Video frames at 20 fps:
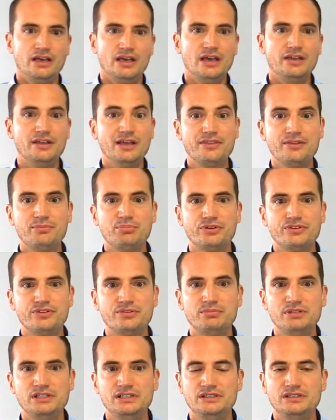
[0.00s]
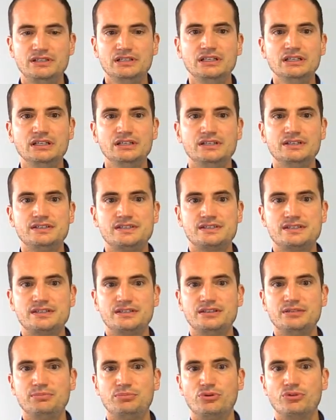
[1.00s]
Another possibility is
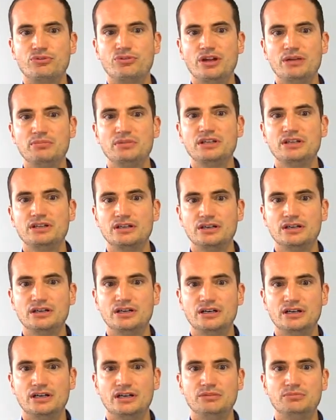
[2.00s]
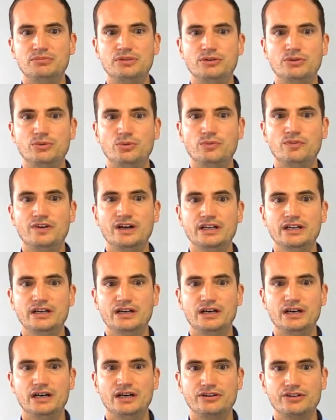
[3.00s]
the programming
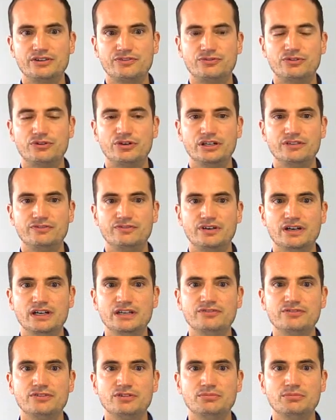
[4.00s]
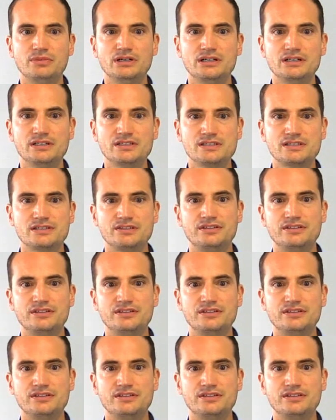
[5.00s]
via RS485 commands.